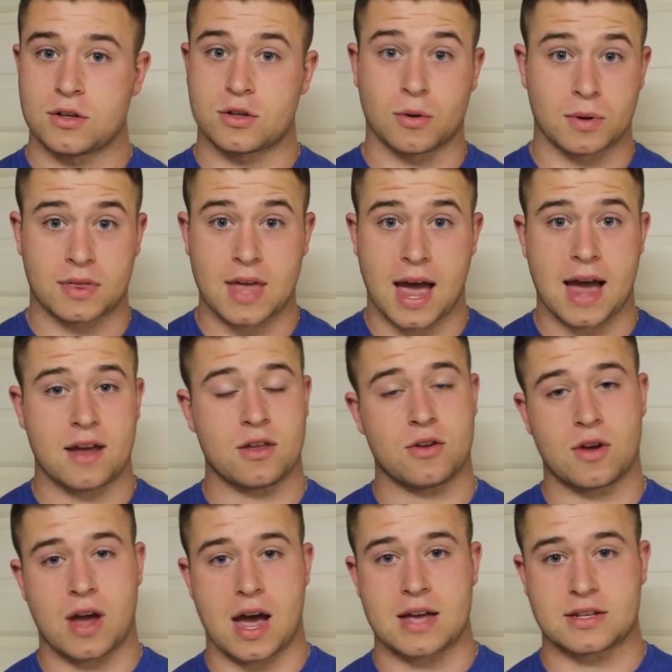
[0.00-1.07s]
So with that,
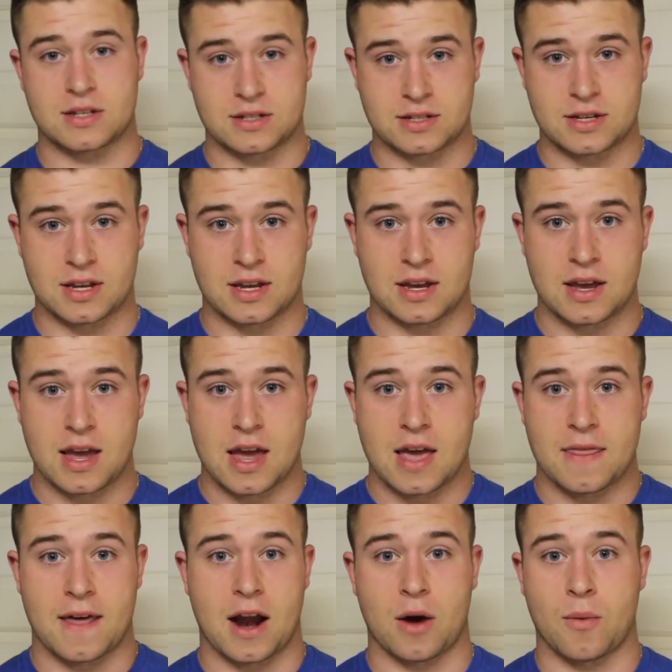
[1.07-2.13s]
you guys can see
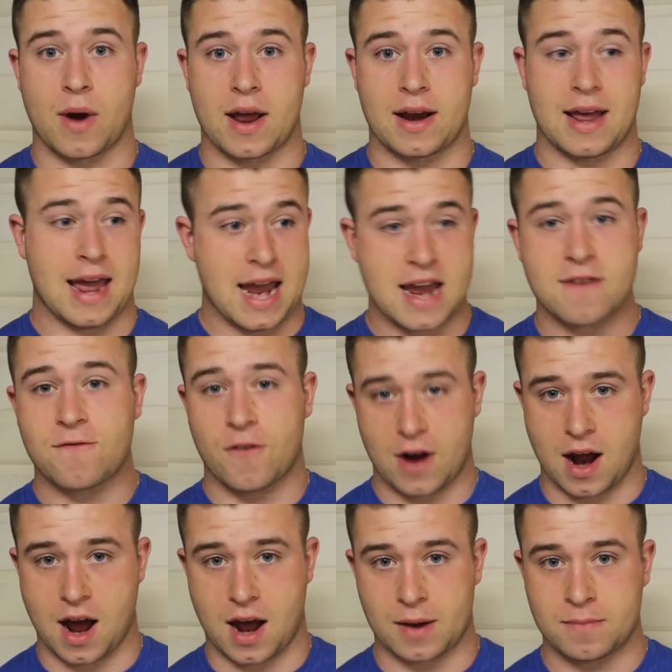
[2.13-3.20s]
that I went 8 for
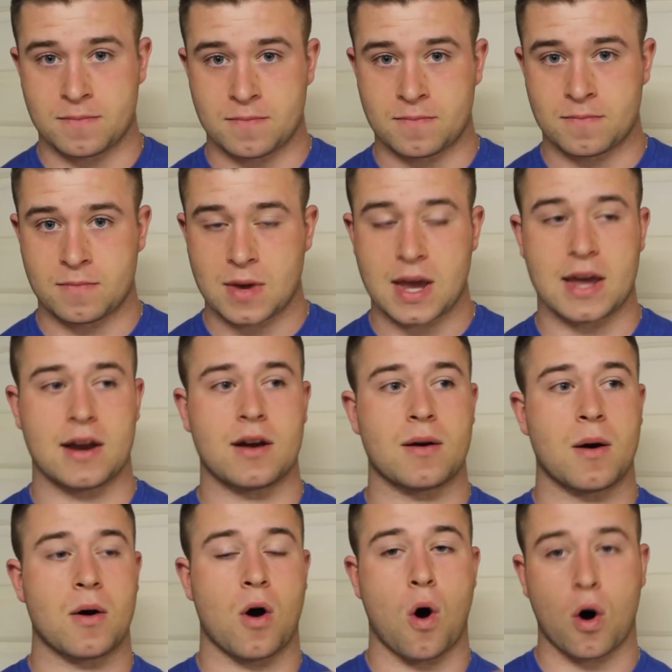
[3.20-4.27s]
9,
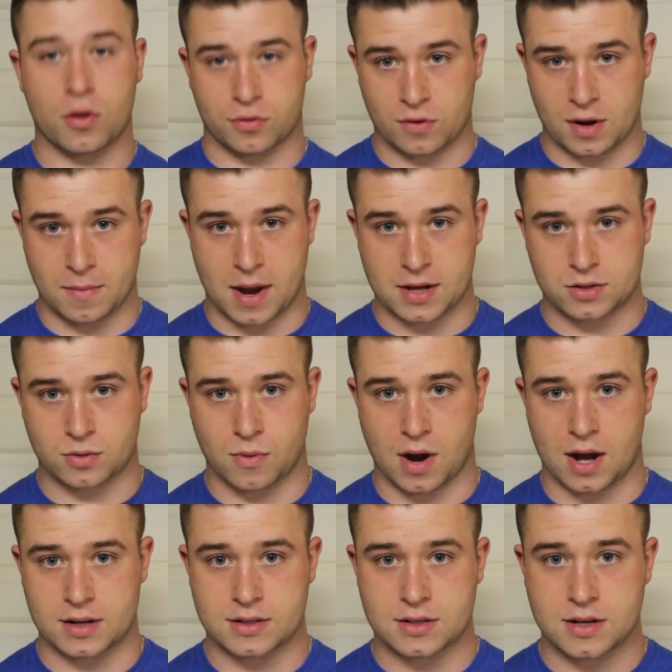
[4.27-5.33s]
hit all 3 of my
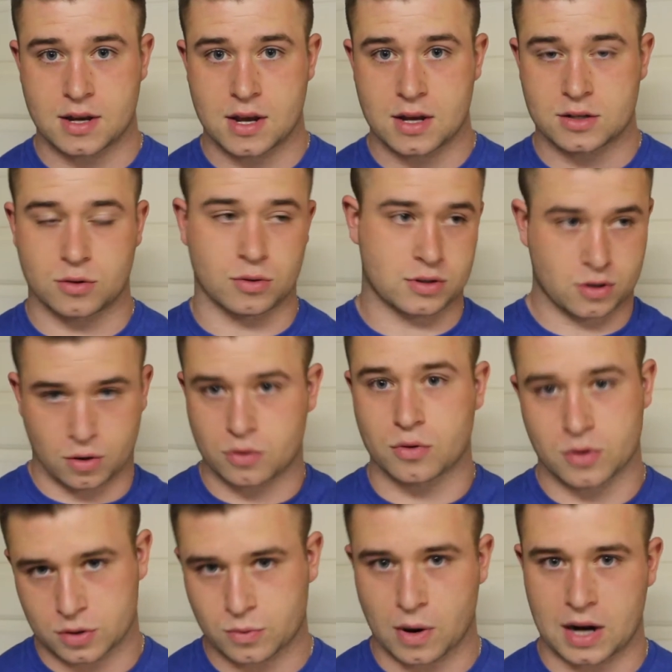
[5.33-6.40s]
squats. So let's go
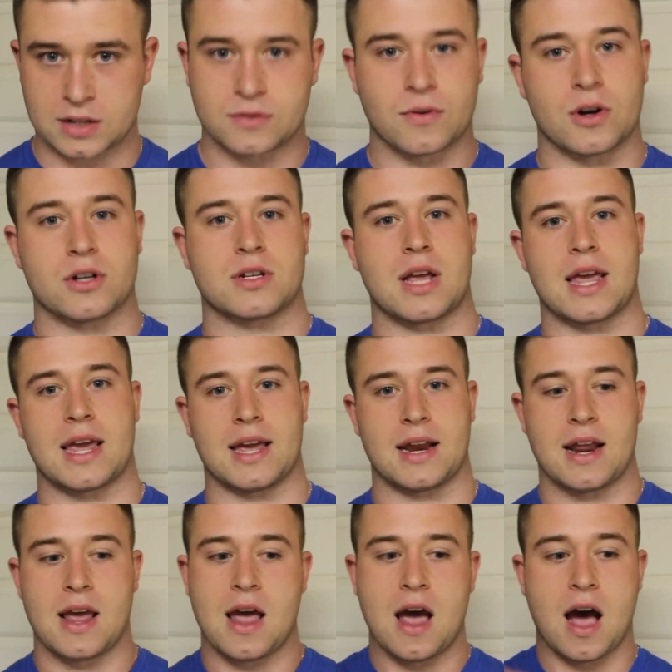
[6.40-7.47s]
through the squats first. I
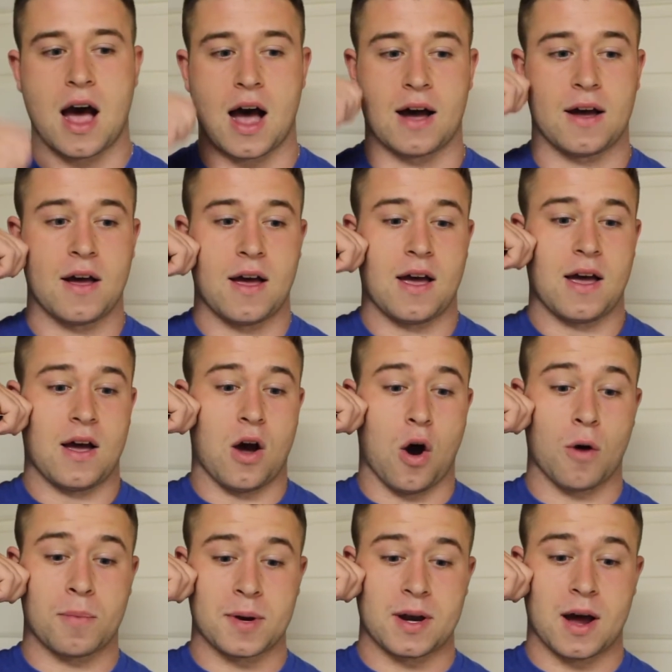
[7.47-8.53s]
hit,
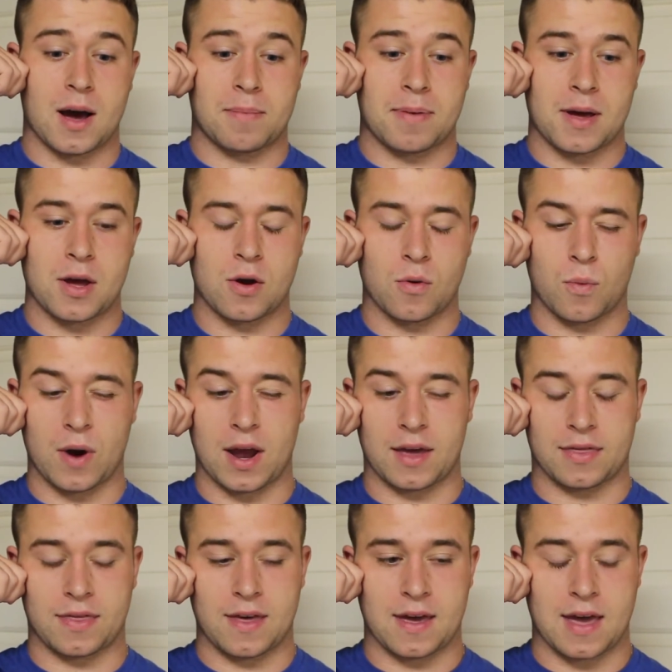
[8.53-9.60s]
opened up
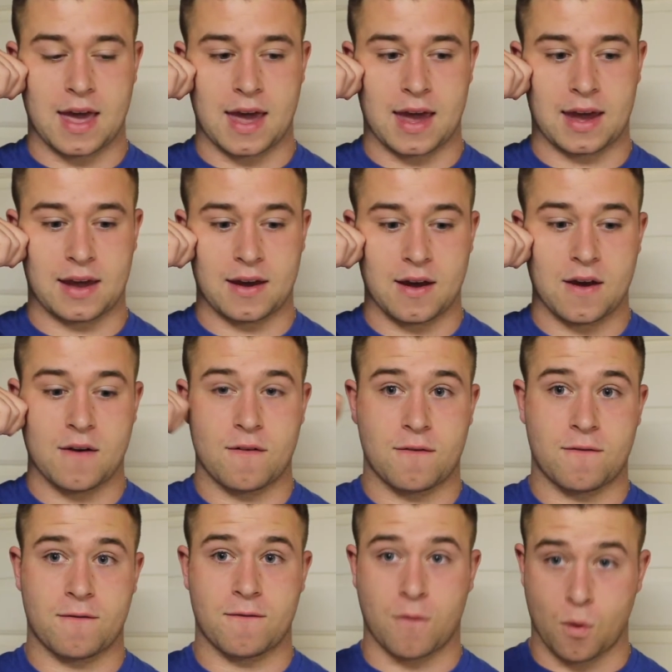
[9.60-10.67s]
with a
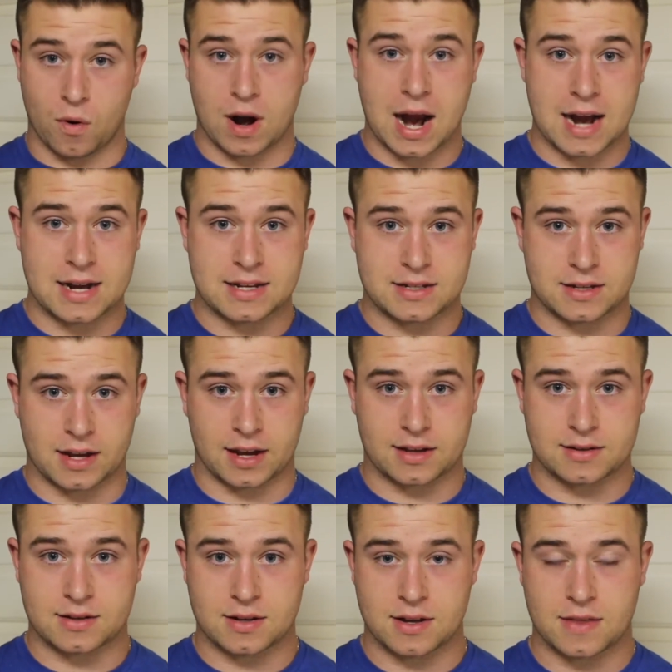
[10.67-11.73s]

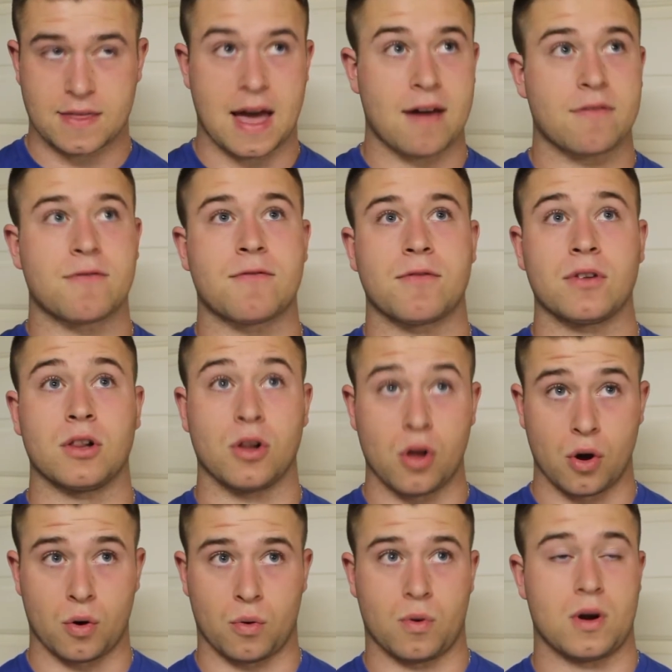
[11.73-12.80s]
496. That
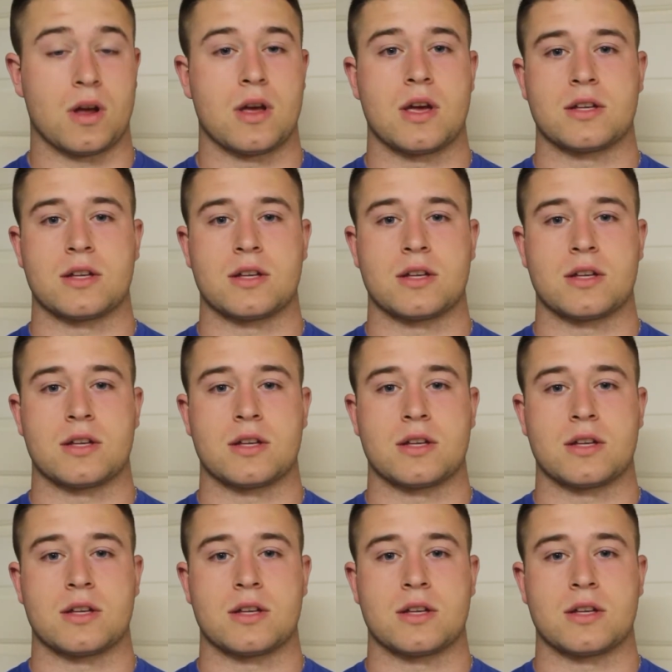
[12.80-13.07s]
flew.